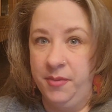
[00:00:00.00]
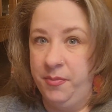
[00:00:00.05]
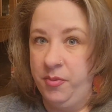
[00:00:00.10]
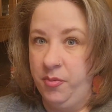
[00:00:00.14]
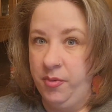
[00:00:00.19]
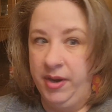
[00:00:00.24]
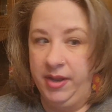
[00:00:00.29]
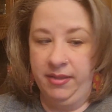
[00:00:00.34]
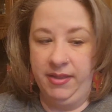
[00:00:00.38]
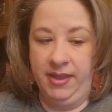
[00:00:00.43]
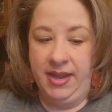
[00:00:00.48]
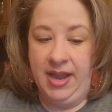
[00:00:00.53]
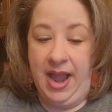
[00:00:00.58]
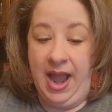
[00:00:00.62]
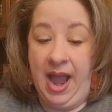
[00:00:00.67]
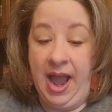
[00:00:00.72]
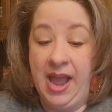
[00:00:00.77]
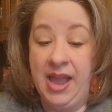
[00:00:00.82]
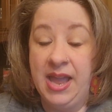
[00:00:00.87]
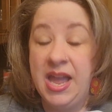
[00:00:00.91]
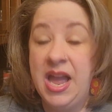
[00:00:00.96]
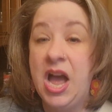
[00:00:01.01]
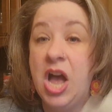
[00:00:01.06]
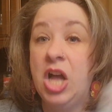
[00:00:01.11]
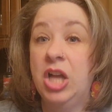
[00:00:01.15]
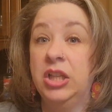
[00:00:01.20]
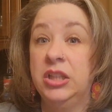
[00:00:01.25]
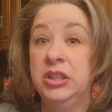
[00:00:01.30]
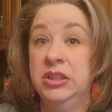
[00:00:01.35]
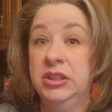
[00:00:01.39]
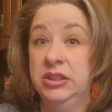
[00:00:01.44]
a point, like, I
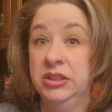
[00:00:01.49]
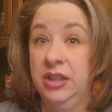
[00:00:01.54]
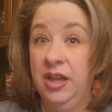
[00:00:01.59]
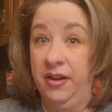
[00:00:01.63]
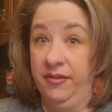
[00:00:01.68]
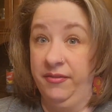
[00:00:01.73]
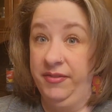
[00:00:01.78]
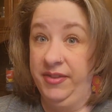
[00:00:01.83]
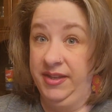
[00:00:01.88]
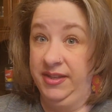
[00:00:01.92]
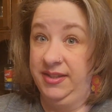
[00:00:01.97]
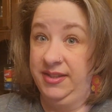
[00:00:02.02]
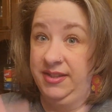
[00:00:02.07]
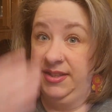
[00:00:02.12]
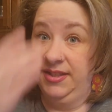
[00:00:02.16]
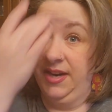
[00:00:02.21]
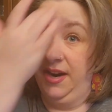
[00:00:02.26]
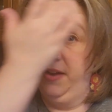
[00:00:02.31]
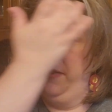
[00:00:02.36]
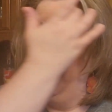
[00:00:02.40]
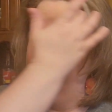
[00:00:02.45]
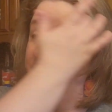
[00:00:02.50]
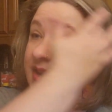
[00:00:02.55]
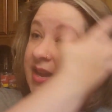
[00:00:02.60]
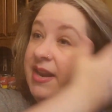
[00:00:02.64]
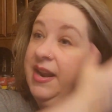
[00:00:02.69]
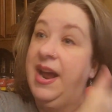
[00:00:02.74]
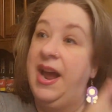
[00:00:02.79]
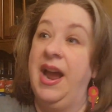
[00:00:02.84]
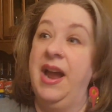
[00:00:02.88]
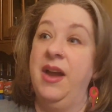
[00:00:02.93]
love this stuff,
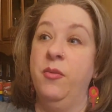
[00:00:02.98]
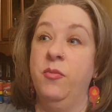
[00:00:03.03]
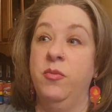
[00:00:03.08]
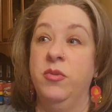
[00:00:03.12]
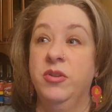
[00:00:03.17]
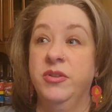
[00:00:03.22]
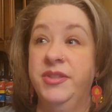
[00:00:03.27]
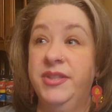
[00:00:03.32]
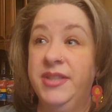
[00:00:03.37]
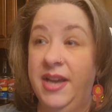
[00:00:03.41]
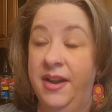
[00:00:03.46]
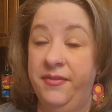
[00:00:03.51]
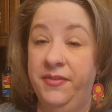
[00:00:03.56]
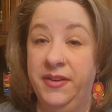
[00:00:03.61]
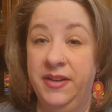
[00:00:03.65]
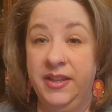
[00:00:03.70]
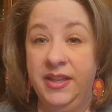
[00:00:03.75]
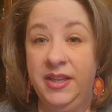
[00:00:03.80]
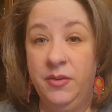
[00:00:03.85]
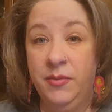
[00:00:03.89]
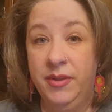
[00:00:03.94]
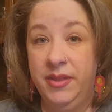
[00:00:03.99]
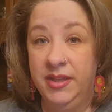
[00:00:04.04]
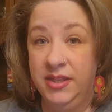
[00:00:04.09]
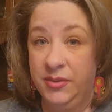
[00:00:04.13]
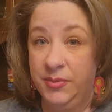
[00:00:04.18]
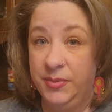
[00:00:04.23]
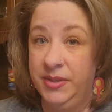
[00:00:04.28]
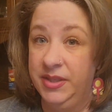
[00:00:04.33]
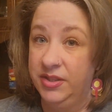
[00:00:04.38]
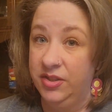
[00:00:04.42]
and I will definitely, when
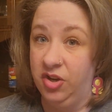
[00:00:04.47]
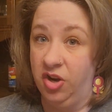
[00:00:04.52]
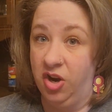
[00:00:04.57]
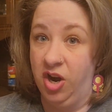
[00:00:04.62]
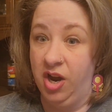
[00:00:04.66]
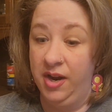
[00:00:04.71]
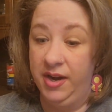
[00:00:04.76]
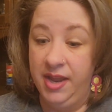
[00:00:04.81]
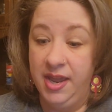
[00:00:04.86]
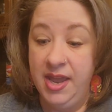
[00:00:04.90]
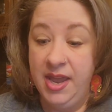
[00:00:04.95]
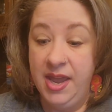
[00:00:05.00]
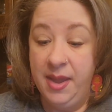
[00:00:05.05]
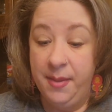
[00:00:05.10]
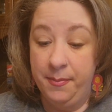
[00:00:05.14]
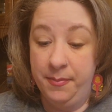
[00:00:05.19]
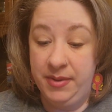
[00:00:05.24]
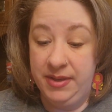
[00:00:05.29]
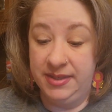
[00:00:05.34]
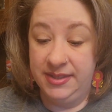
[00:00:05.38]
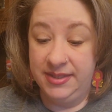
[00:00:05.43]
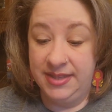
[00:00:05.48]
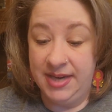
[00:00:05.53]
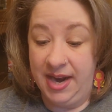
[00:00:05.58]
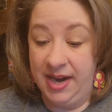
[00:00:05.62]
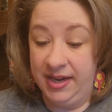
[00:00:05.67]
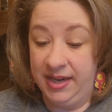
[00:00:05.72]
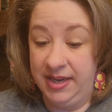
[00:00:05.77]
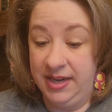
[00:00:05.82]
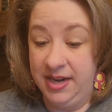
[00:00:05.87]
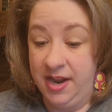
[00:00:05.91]
this one is gone, be
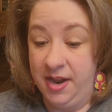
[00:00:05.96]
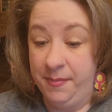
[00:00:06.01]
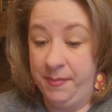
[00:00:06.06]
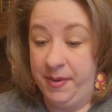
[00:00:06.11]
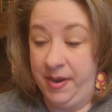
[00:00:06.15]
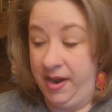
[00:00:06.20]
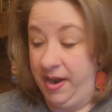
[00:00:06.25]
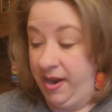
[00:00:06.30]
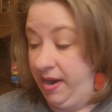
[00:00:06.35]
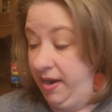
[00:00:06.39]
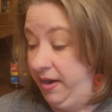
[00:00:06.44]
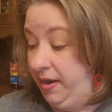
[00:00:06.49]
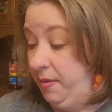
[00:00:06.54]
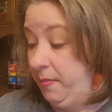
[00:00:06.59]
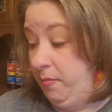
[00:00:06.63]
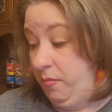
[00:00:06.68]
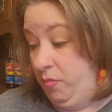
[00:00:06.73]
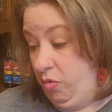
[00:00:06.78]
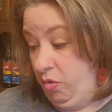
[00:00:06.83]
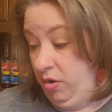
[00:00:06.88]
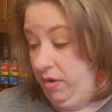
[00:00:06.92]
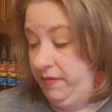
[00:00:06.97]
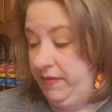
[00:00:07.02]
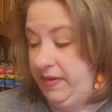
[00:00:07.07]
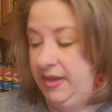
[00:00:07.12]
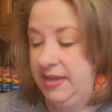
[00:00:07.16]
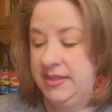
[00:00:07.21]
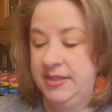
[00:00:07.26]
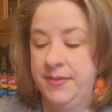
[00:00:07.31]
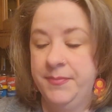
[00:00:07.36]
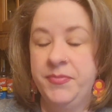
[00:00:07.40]
stocking up on more of
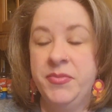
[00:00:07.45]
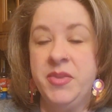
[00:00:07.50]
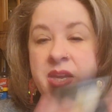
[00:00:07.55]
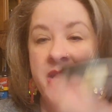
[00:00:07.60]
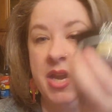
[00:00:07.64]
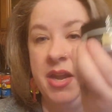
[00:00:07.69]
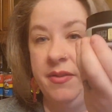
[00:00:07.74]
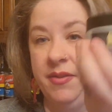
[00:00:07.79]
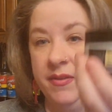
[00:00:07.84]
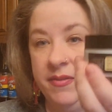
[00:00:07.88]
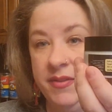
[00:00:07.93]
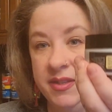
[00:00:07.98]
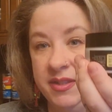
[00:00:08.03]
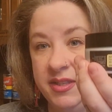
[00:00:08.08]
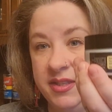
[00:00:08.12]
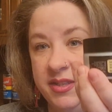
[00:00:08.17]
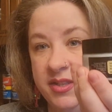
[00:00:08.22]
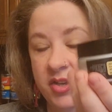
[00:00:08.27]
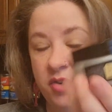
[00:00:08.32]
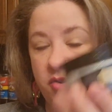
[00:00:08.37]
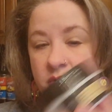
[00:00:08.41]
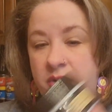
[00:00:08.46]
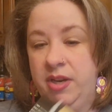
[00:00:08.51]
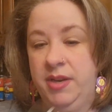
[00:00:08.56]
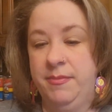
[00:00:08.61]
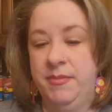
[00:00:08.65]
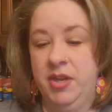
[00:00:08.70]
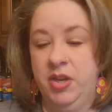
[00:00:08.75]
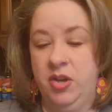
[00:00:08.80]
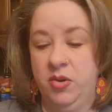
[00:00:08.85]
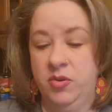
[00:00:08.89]
it. And then this is the
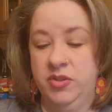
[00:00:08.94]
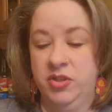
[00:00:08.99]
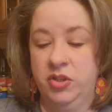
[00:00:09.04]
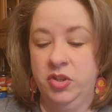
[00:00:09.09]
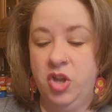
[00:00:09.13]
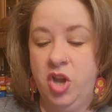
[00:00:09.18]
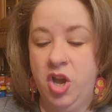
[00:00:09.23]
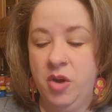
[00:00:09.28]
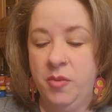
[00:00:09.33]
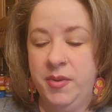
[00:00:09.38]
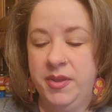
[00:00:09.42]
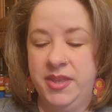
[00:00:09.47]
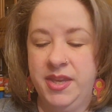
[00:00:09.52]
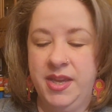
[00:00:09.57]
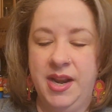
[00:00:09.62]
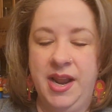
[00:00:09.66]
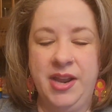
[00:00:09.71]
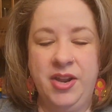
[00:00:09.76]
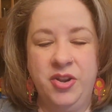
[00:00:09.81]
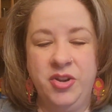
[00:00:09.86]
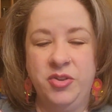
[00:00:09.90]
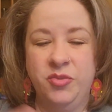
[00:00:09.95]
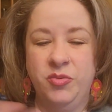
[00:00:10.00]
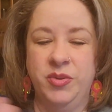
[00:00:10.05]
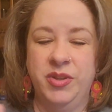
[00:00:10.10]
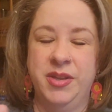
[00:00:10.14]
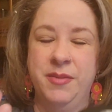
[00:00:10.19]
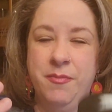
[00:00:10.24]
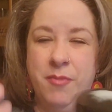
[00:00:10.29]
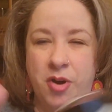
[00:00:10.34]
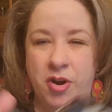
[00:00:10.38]
cream that goes along with it. I couldn't
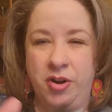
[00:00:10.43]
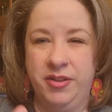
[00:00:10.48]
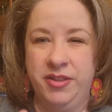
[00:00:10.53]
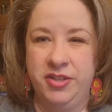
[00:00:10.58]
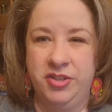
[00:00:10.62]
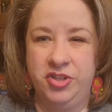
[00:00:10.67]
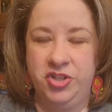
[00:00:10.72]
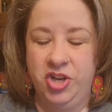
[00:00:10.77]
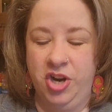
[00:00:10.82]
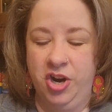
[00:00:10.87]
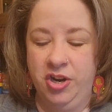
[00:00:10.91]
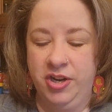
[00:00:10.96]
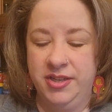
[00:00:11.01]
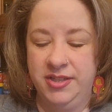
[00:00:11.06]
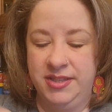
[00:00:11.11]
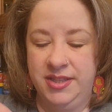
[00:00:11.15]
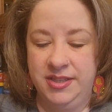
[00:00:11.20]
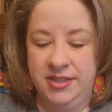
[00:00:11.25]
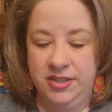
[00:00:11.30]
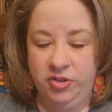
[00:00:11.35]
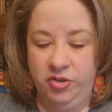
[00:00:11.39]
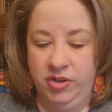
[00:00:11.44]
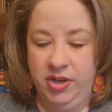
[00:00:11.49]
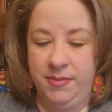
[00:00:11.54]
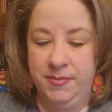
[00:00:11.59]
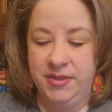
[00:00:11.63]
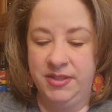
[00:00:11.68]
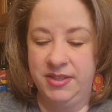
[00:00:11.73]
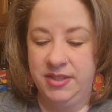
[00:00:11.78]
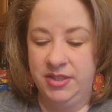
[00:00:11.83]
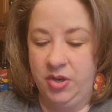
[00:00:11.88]
really mark this jar because this
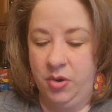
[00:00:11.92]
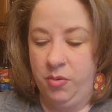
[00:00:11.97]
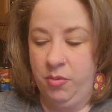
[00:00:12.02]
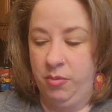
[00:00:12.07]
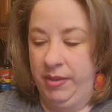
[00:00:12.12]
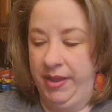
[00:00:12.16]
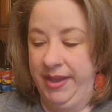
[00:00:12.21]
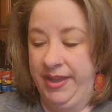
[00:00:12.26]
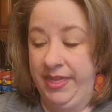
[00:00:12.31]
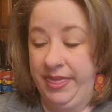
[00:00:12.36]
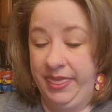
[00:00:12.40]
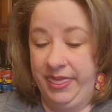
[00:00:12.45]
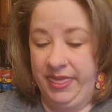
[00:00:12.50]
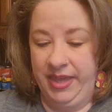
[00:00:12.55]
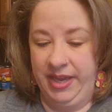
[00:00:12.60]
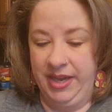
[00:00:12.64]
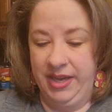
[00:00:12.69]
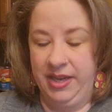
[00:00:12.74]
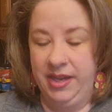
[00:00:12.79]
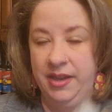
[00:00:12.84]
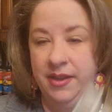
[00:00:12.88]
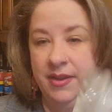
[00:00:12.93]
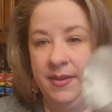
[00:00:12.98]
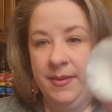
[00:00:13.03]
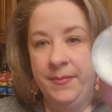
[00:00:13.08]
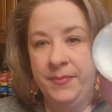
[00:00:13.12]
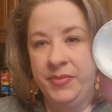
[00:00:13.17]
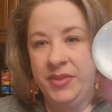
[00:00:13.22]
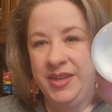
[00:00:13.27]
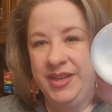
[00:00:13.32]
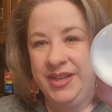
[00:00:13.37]
cream is so, like, thick
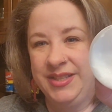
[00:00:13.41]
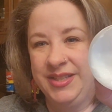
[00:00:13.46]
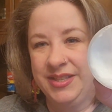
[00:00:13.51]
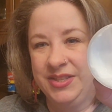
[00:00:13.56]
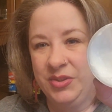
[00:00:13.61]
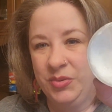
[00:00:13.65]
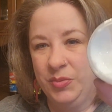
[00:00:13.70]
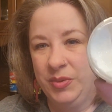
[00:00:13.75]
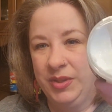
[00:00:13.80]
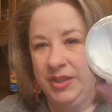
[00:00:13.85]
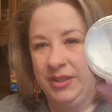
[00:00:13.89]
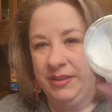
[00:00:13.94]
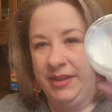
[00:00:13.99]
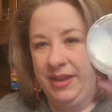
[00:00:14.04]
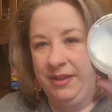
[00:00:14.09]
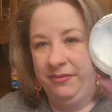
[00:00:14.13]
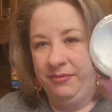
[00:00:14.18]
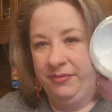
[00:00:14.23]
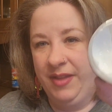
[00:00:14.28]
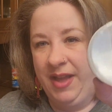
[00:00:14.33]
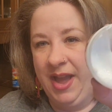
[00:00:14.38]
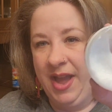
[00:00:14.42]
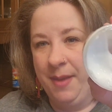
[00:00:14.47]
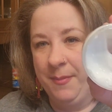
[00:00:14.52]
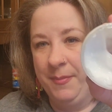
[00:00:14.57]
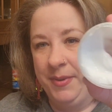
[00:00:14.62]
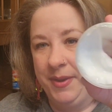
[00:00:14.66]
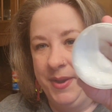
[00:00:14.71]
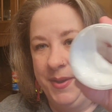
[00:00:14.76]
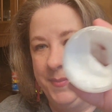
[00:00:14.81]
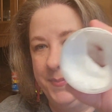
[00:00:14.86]
that it doesn't really lay
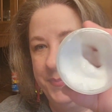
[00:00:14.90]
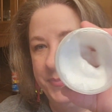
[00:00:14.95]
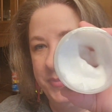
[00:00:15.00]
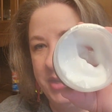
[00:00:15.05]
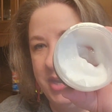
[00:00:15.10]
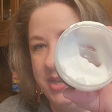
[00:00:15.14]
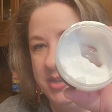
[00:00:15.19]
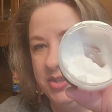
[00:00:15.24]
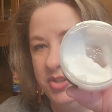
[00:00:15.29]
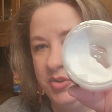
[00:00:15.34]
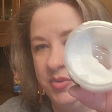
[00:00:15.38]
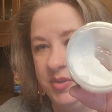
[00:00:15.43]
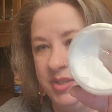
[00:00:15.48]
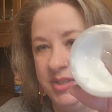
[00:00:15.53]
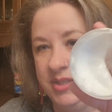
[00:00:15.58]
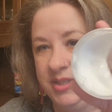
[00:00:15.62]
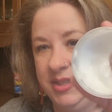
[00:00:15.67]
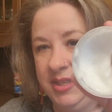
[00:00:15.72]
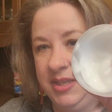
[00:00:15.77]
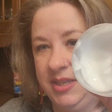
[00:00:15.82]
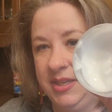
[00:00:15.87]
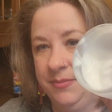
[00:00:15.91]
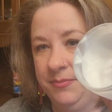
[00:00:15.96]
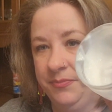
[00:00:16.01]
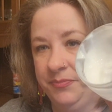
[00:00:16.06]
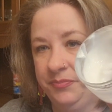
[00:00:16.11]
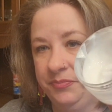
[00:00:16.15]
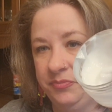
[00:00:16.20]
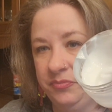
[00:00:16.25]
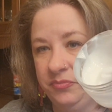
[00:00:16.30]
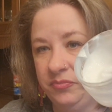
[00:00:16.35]
flat, but as you can
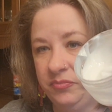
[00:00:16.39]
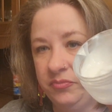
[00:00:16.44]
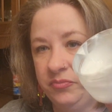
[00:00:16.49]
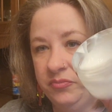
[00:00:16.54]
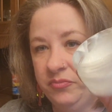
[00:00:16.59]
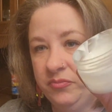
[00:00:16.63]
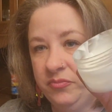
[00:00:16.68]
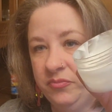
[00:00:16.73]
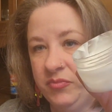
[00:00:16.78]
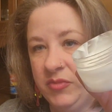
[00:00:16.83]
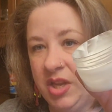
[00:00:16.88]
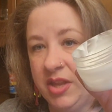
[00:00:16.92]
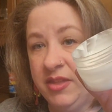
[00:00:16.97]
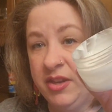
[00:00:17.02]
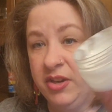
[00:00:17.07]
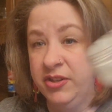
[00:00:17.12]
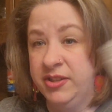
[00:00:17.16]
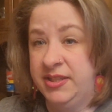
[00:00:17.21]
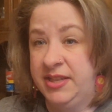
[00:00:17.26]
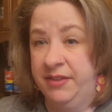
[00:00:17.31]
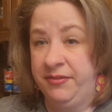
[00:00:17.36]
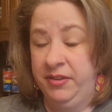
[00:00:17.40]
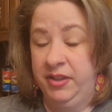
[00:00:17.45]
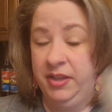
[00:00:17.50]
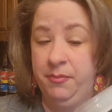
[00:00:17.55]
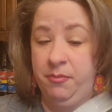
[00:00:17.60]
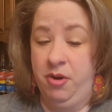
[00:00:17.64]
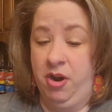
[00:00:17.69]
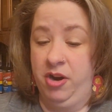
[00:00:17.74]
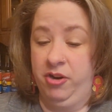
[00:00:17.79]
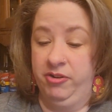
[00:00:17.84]
see, there is
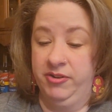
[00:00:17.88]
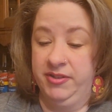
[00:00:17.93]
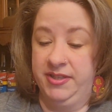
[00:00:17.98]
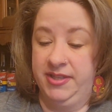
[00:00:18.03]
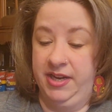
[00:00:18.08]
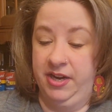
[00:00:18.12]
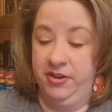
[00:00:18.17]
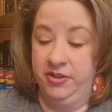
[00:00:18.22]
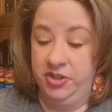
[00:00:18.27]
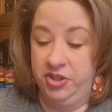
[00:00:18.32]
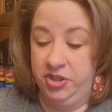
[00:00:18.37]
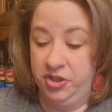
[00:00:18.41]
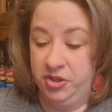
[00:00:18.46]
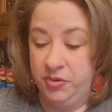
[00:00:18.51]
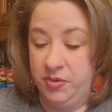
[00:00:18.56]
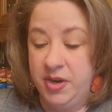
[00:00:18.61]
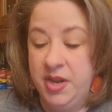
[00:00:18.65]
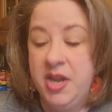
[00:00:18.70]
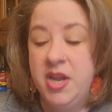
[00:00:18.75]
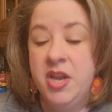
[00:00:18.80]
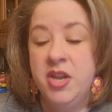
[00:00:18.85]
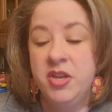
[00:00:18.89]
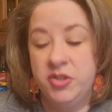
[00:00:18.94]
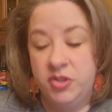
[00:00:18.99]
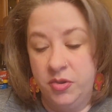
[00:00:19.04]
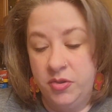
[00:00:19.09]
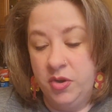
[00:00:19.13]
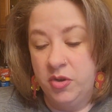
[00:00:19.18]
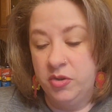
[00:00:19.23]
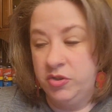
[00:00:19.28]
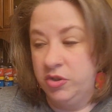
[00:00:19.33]
definitely progress there too.
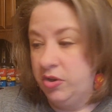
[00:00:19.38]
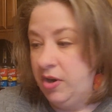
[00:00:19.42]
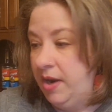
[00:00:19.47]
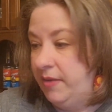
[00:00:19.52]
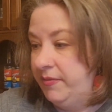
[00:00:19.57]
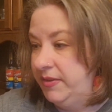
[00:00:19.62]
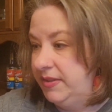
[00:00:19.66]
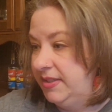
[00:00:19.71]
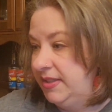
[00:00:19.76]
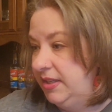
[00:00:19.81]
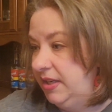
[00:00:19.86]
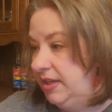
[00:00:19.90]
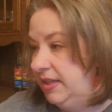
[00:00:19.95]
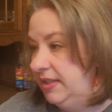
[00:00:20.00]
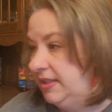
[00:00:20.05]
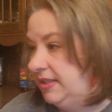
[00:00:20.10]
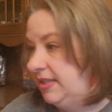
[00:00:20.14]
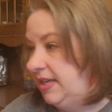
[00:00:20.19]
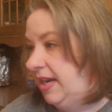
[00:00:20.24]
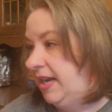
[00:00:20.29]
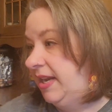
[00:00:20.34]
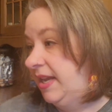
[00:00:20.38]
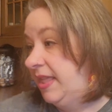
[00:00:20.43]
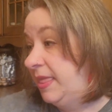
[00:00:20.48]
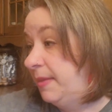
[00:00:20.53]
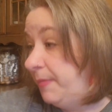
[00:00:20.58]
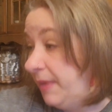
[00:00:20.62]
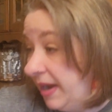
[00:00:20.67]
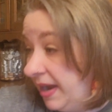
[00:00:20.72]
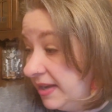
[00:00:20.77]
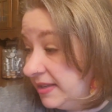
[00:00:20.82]
So those are obviously going to stay in
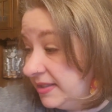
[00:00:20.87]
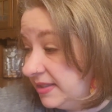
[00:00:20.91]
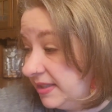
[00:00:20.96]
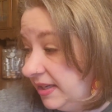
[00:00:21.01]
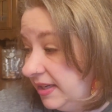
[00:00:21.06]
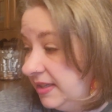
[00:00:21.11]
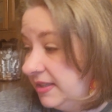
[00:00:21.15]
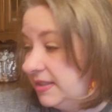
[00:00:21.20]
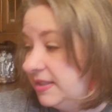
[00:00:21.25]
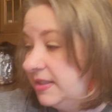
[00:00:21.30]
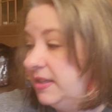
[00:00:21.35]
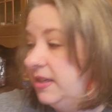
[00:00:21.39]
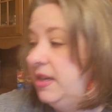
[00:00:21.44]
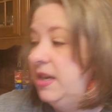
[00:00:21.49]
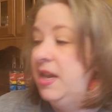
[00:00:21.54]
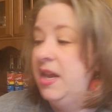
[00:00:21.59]
the basket.